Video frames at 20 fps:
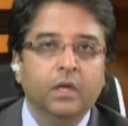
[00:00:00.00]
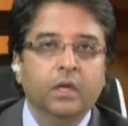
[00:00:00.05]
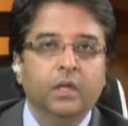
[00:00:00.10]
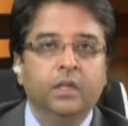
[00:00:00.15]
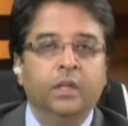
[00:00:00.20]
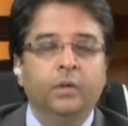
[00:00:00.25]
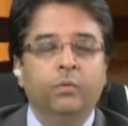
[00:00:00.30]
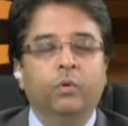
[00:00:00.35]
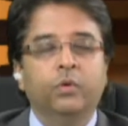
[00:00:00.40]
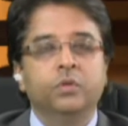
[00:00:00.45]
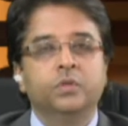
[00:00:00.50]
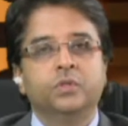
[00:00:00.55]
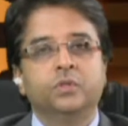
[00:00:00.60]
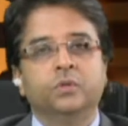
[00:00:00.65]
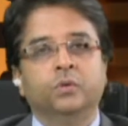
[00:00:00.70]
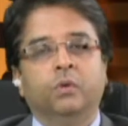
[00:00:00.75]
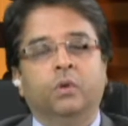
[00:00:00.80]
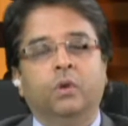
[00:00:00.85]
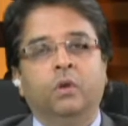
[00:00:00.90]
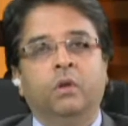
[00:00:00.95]
They want
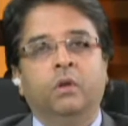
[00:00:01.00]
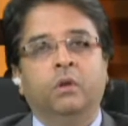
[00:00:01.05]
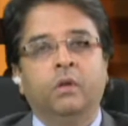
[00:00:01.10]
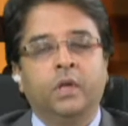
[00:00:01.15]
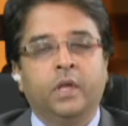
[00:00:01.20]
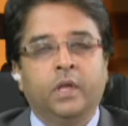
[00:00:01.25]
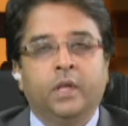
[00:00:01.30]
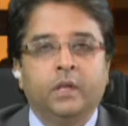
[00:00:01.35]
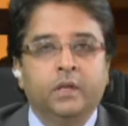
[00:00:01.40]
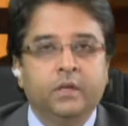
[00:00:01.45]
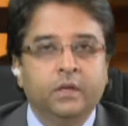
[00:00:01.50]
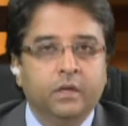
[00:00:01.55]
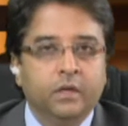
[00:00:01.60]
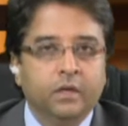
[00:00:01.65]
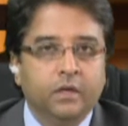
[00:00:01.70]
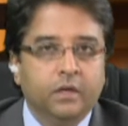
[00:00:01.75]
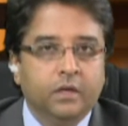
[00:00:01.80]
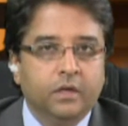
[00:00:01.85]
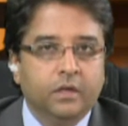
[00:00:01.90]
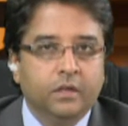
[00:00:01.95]
to look at
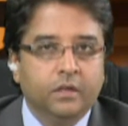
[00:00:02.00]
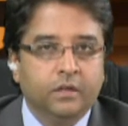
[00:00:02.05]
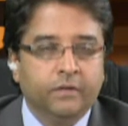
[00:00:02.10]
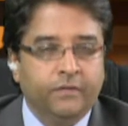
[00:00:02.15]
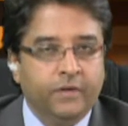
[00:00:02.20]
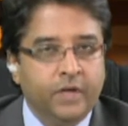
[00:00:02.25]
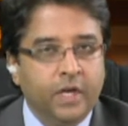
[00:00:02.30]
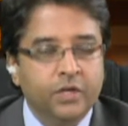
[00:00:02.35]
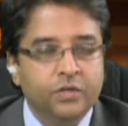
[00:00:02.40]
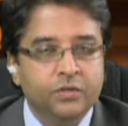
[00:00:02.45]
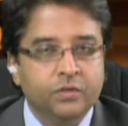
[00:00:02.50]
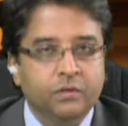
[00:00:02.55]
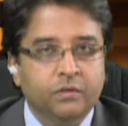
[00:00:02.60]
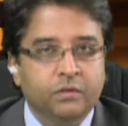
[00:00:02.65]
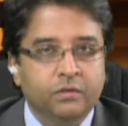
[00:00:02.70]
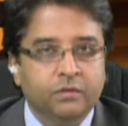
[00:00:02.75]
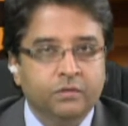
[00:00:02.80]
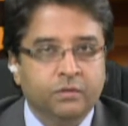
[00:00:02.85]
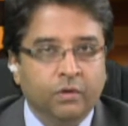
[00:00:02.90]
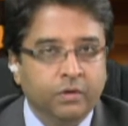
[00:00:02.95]
the financial
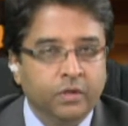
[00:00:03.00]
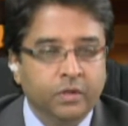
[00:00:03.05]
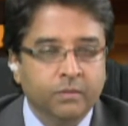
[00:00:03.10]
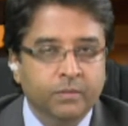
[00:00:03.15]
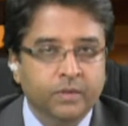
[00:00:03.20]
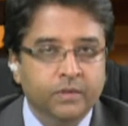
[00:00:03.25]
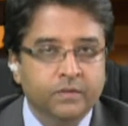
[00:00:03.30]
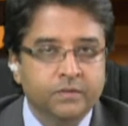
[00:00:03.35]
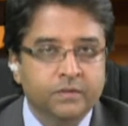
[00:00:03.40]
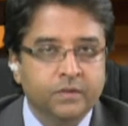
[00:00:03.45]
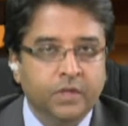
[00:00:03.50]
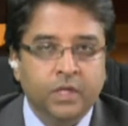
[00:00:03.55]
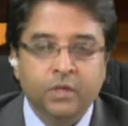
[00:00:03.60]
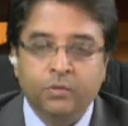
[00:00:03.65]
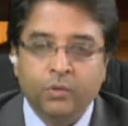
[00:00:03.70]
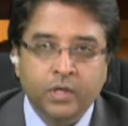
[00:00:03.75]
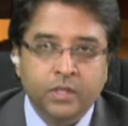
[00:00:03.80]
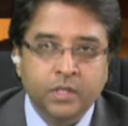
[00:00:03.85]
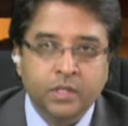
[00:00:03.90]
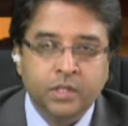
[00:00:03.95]
documents in
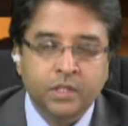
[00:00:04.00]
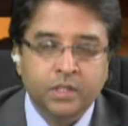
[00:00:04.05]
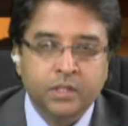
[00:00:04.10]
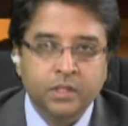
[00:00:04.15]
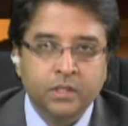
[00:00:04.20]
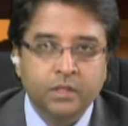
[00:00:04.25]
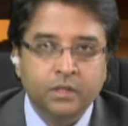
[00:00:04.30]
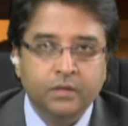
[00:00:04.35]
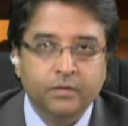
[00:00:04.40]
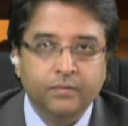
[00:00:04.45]
greater detail.